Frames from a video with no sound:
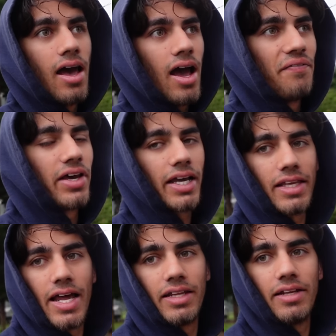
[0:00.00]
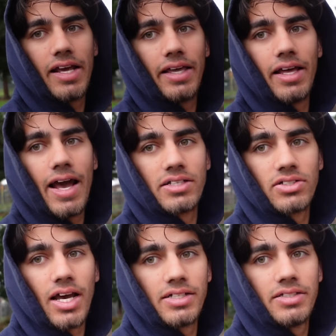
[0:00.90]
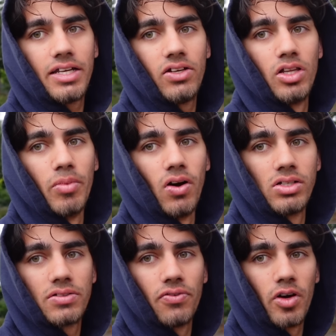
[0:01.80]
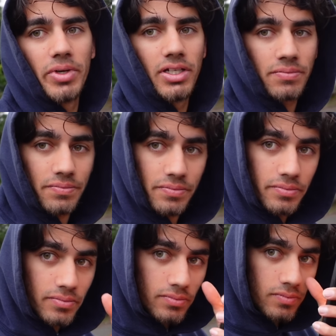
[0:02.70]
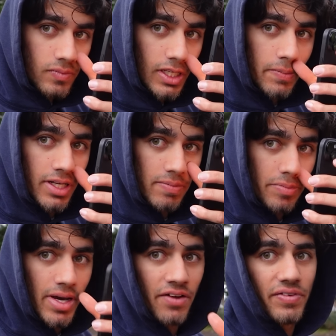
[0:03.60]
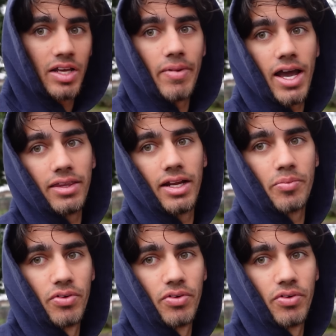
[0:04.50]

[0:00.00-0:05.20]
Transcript: I feel like at the end of the day, the exercises did do the most for me in terms of benefiting my athletic